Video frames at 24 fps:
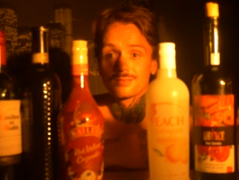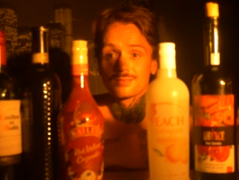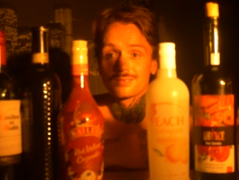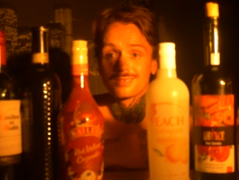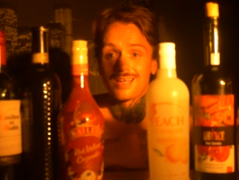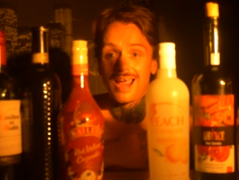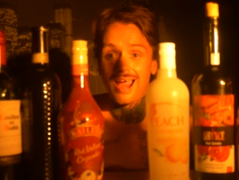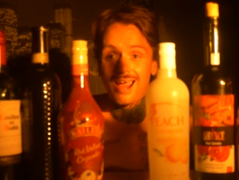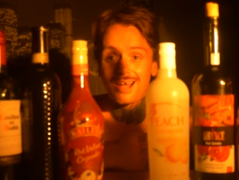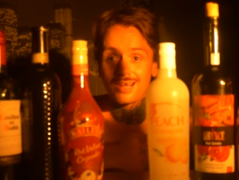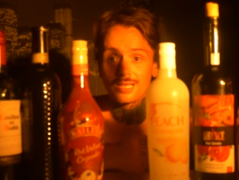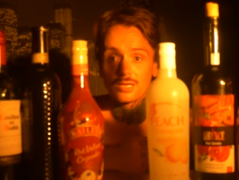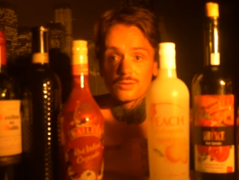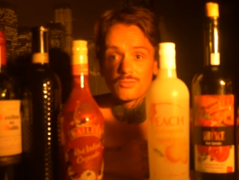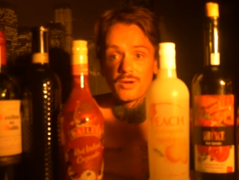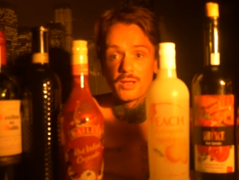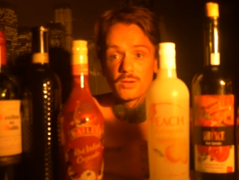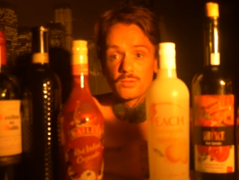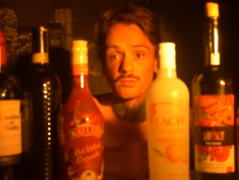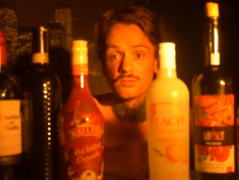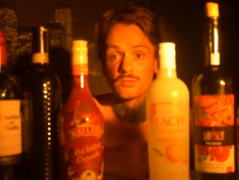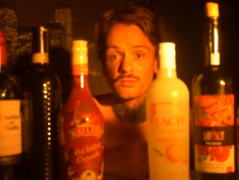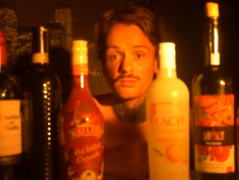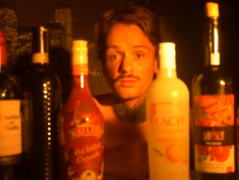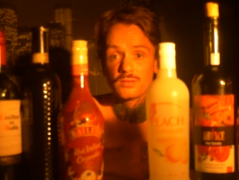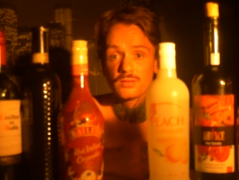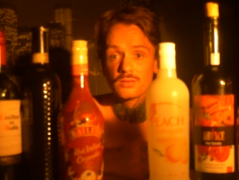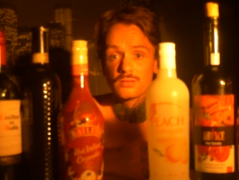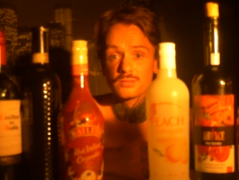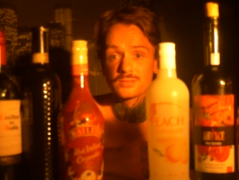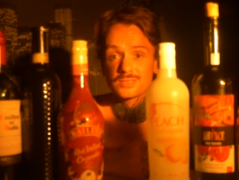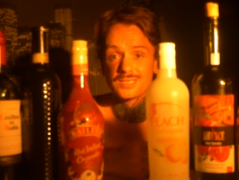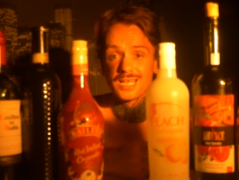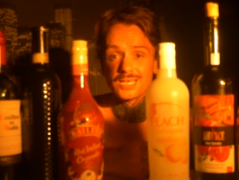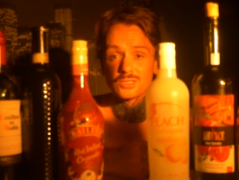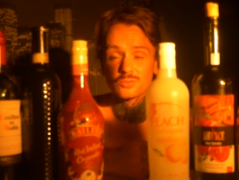garlic around
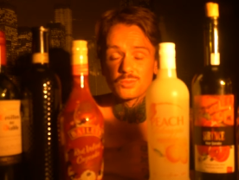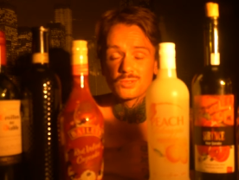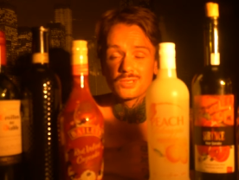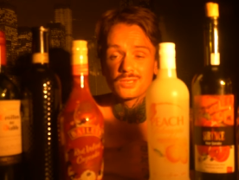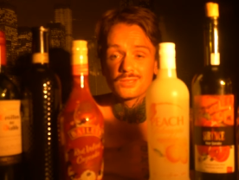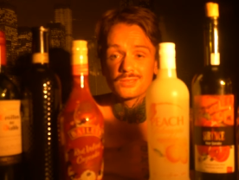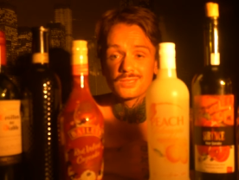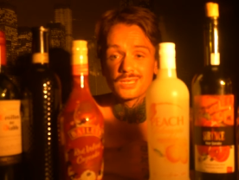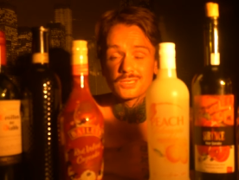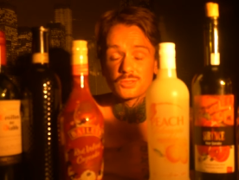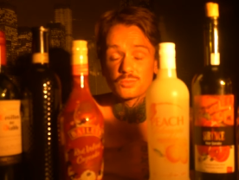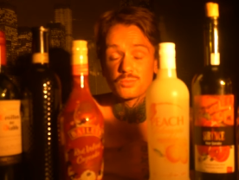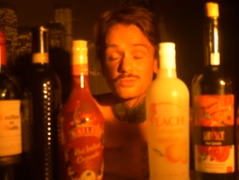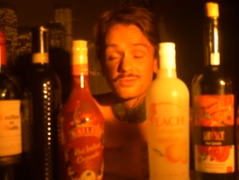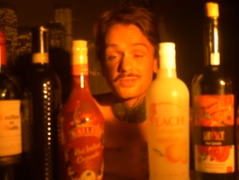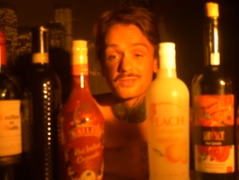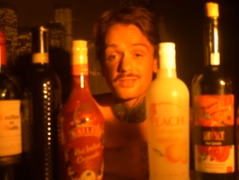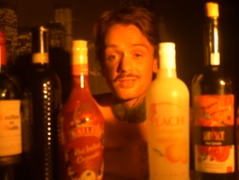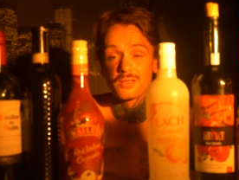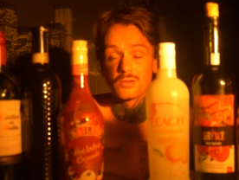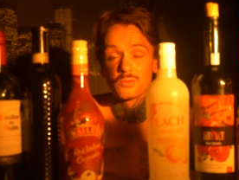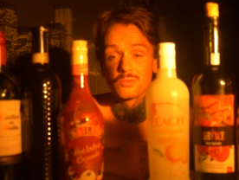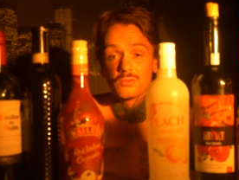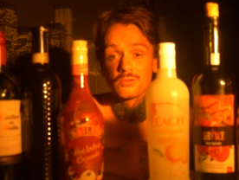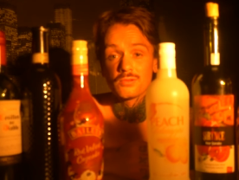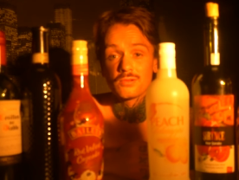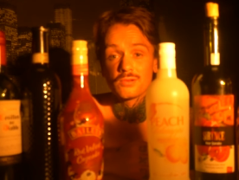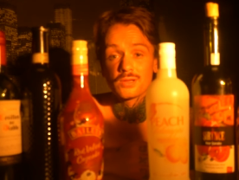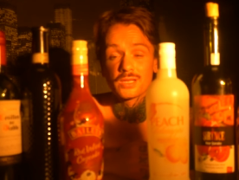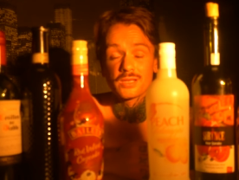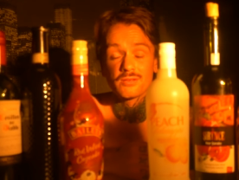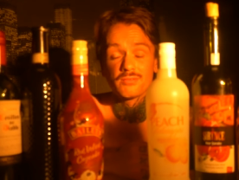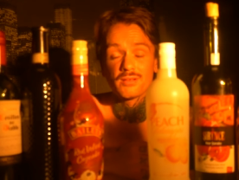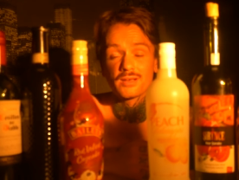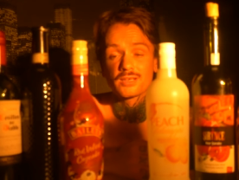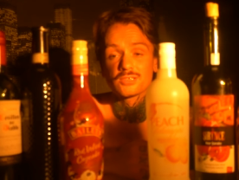because that's what you that's what I do. I
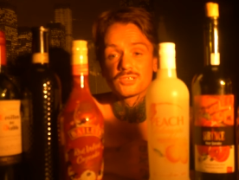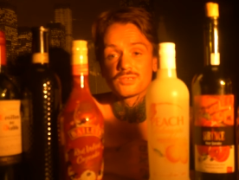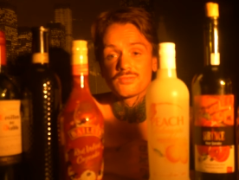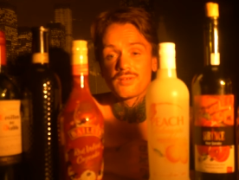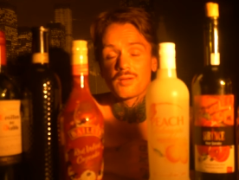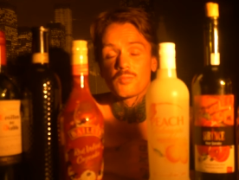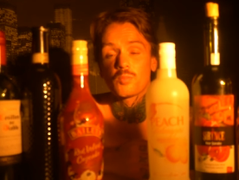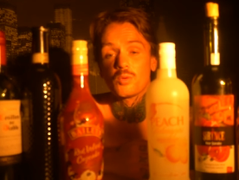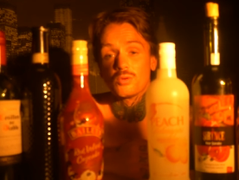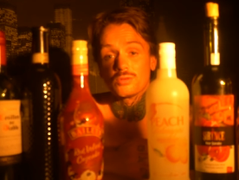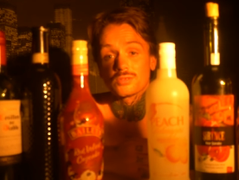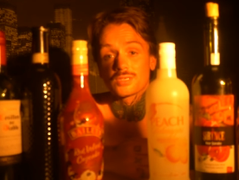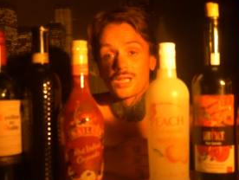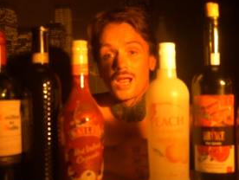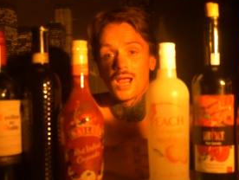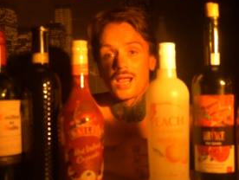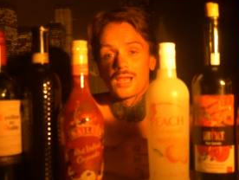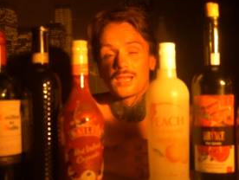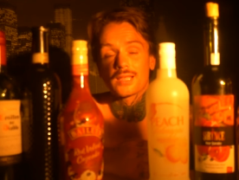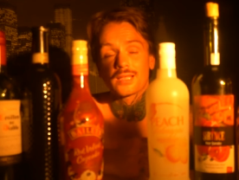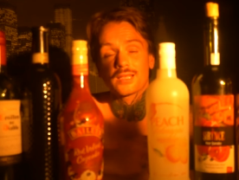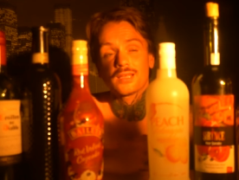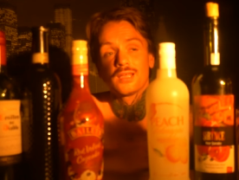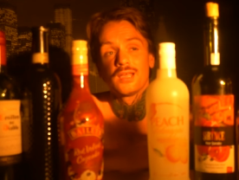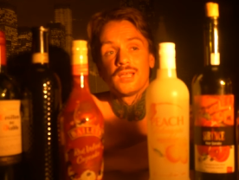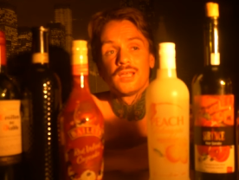give energy vampires garlic.